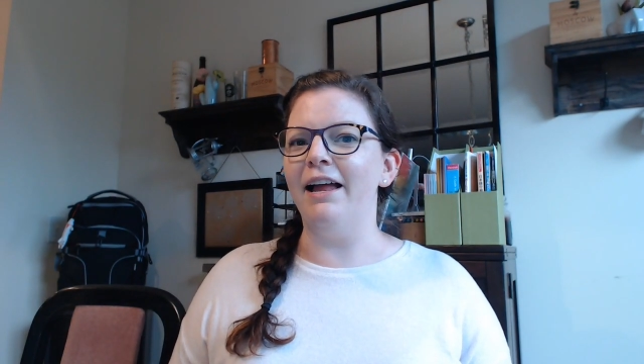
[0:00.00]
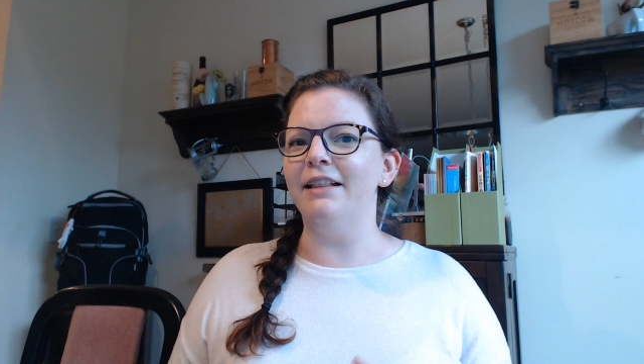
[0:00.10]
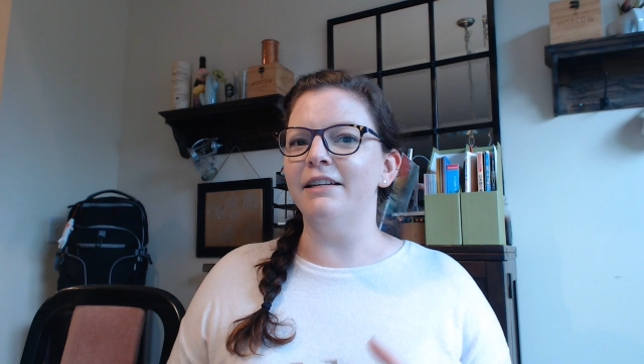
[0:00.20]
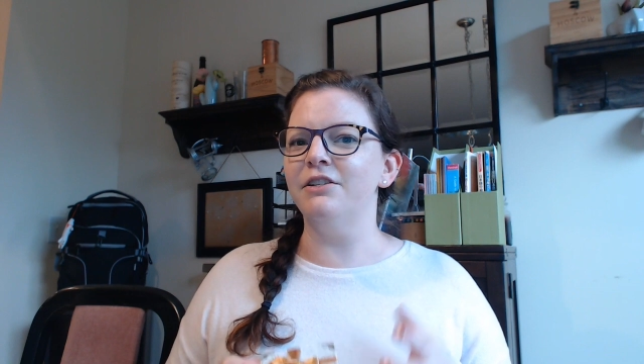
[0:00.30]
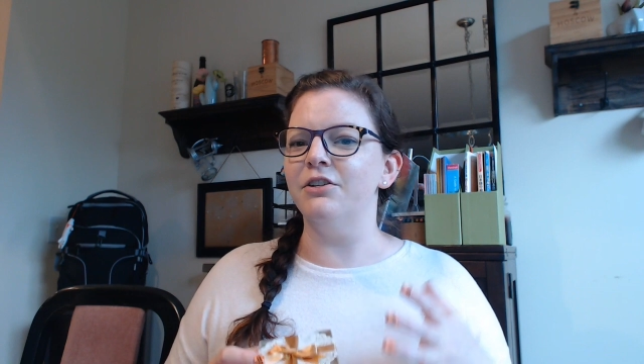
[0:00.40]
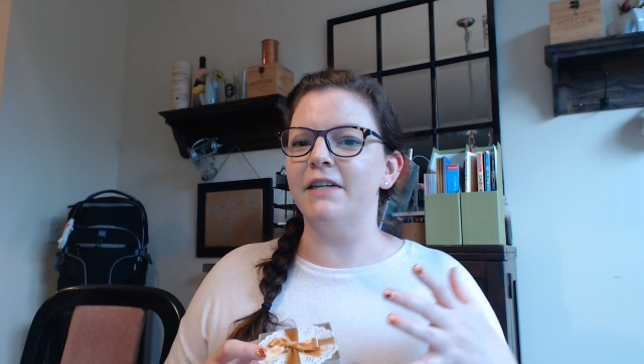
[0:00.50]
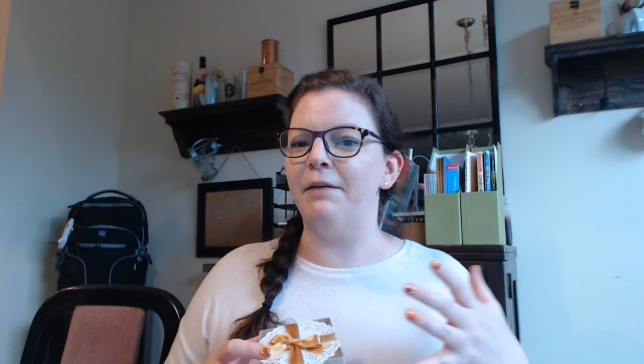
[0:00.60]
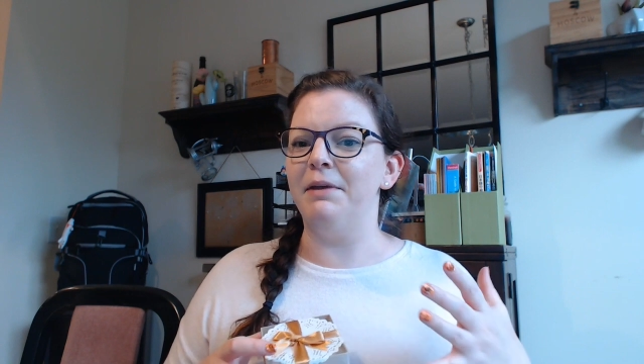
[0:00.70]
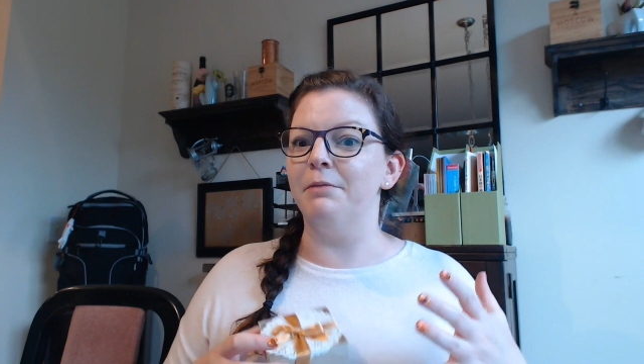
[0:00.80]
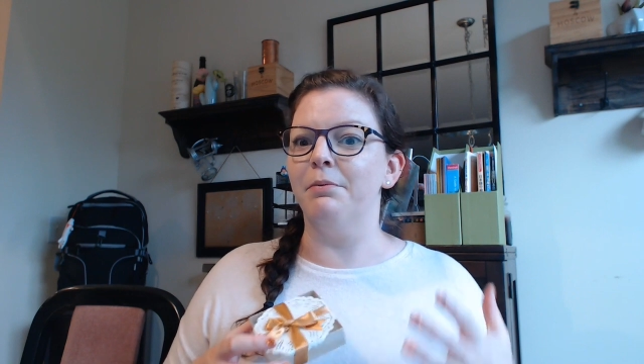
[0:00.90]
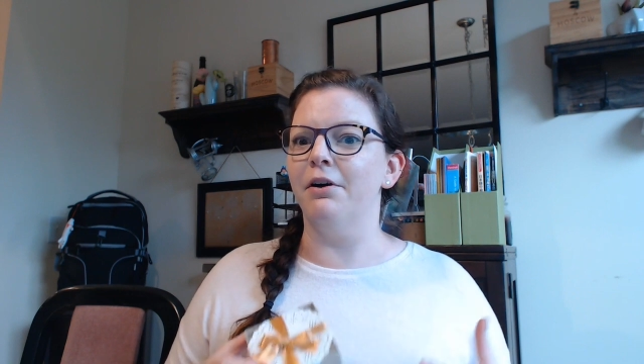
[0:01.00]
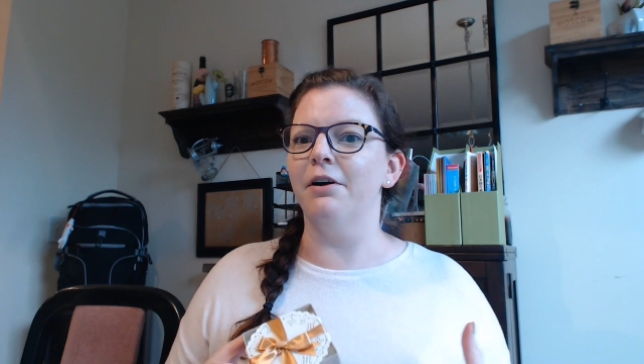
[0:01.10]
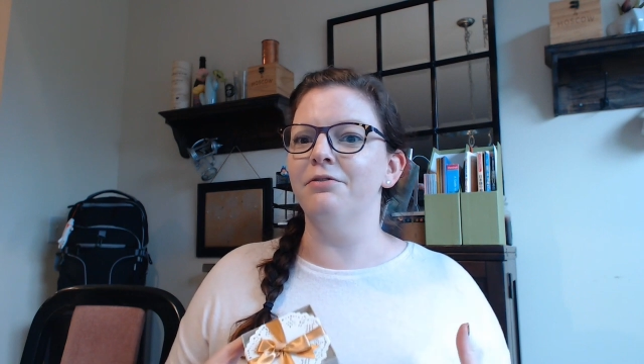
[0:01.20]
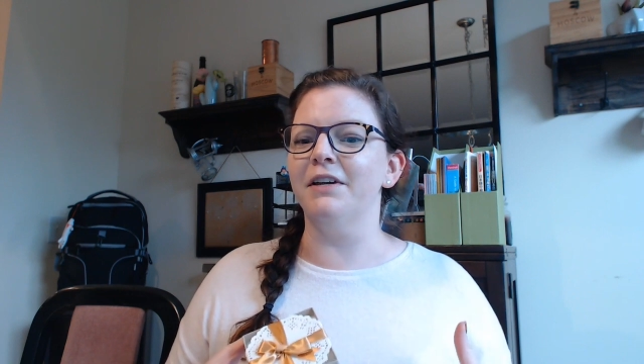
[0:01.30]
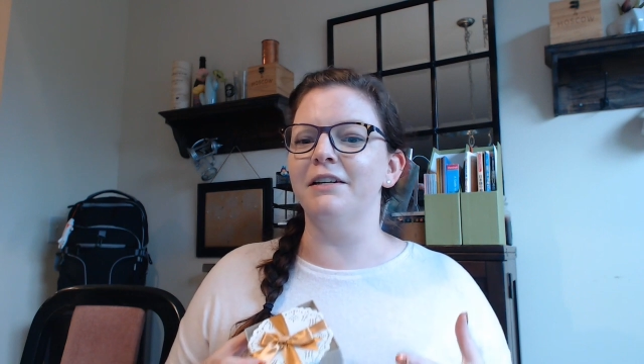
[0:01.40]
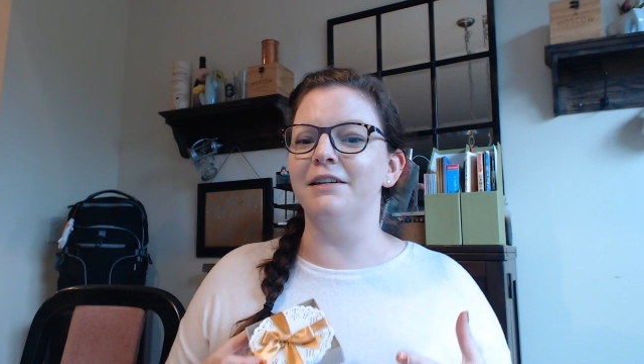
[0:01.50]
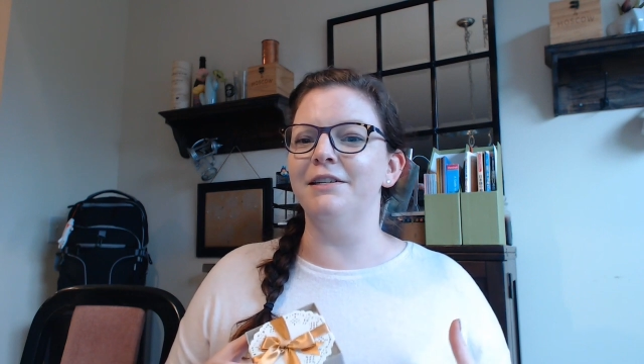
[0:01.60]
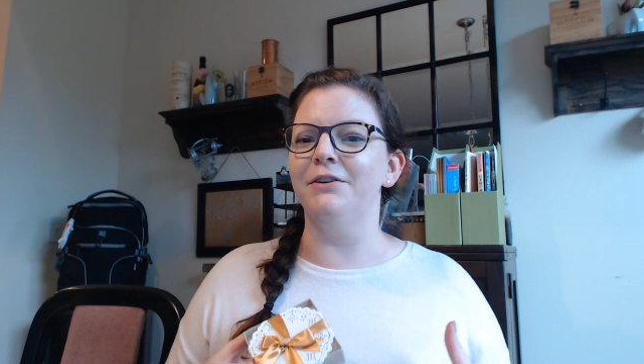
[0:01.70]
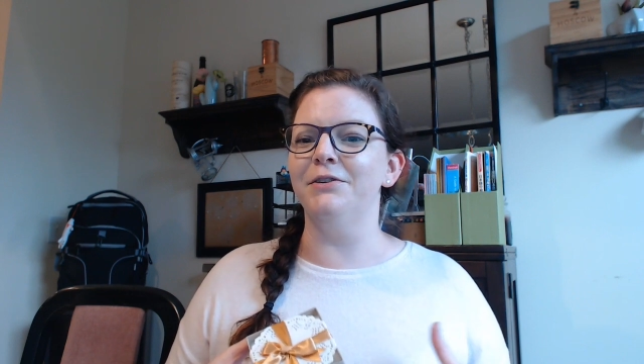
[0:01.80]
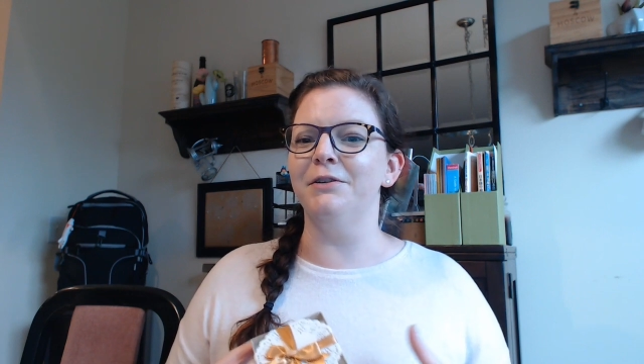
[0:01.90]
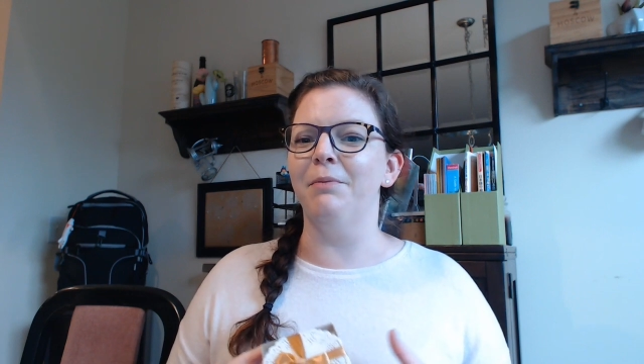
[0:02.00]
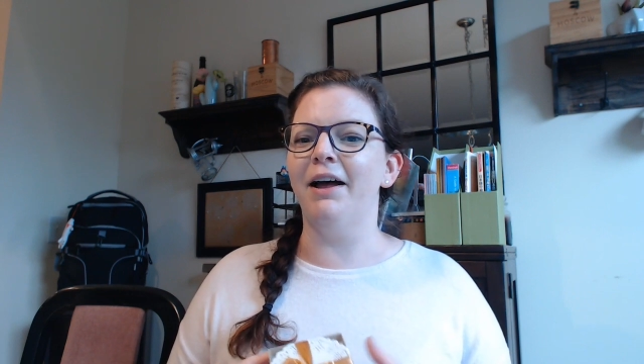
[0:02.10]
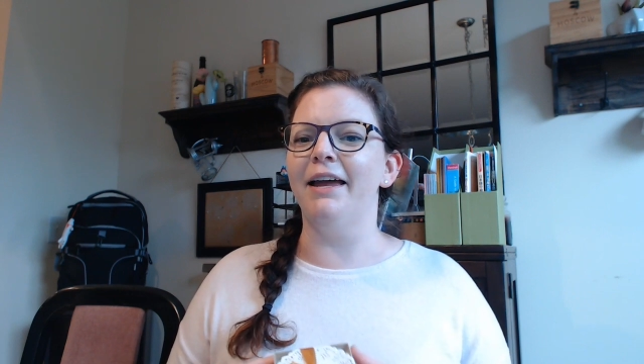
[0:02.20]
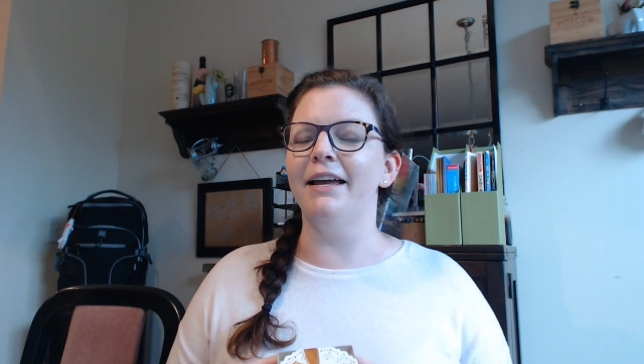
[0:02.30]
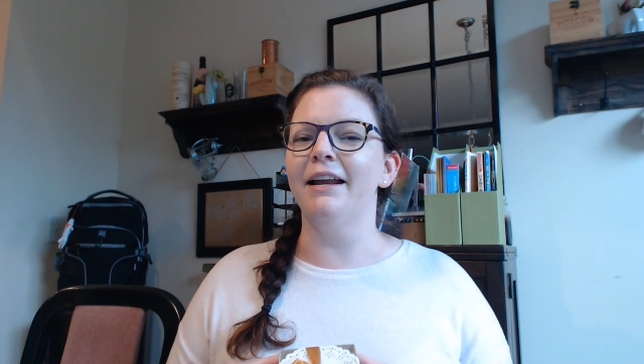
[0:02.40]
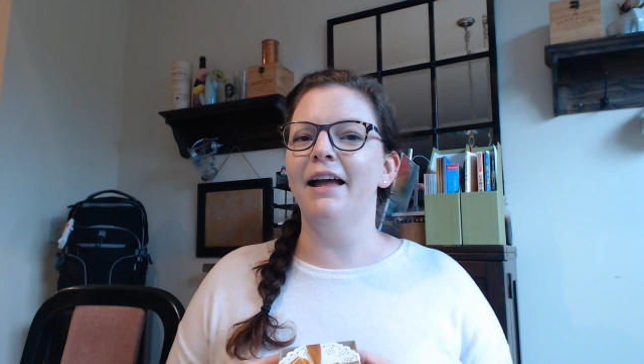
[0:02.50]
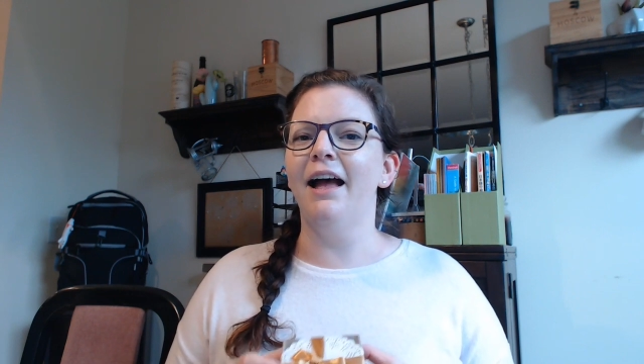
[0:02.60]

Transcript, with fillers: and this just gave me the perfect excuse to buy it.